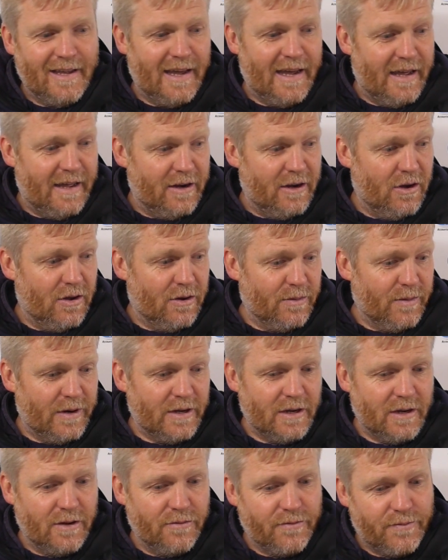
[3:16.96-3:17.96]
Yeah, look, I
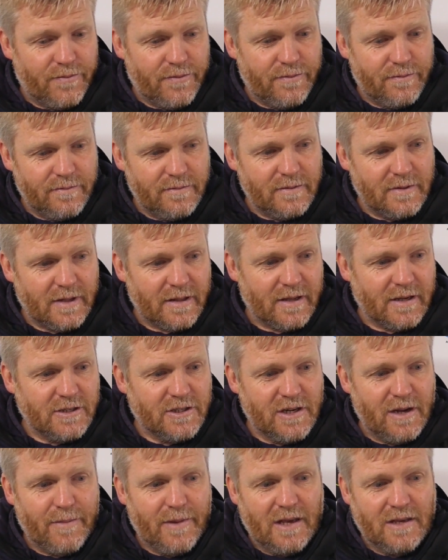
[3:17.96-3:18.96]
think
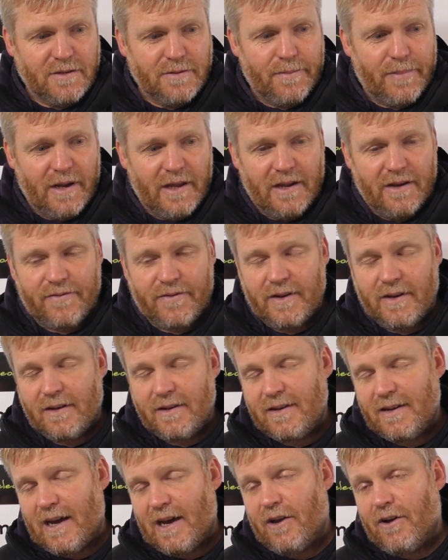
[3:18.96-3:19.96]
Jamie hasn't played for
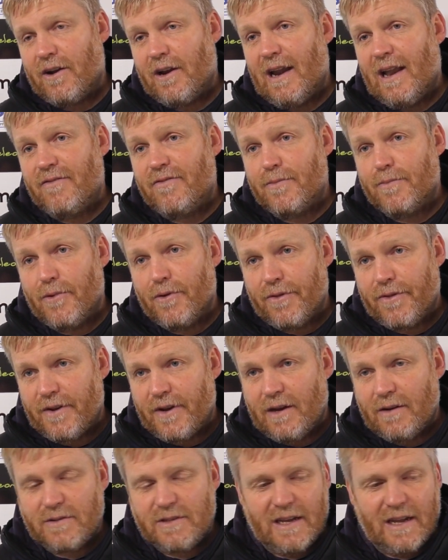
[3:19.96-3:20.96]
nigh on 11 months
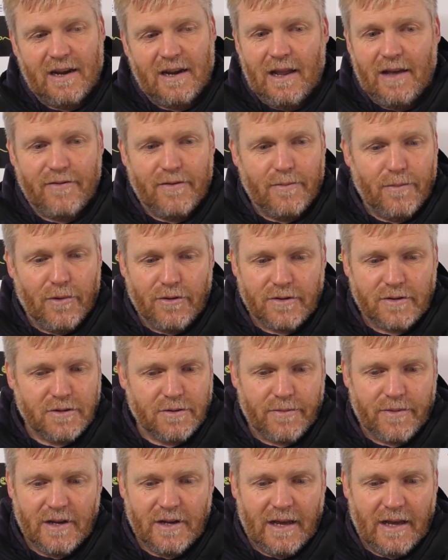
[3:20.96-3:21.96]
now, 10, 11 months,
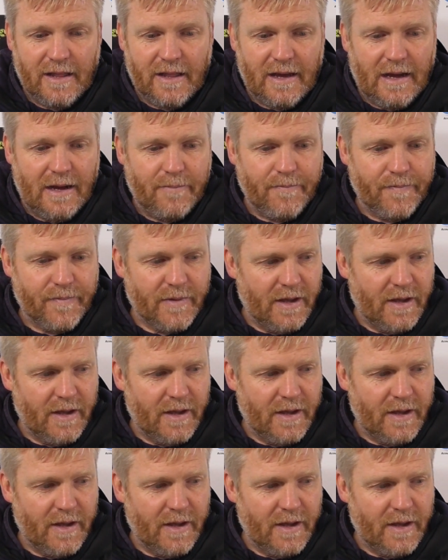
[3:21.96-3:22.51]
something like that.